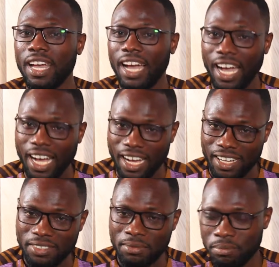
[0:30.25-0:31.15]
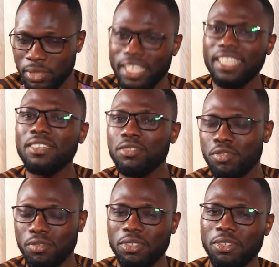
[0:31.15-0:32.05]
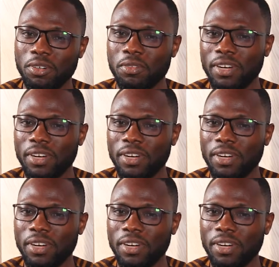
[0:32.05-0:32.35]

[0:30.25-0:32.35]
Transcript: are beginning to,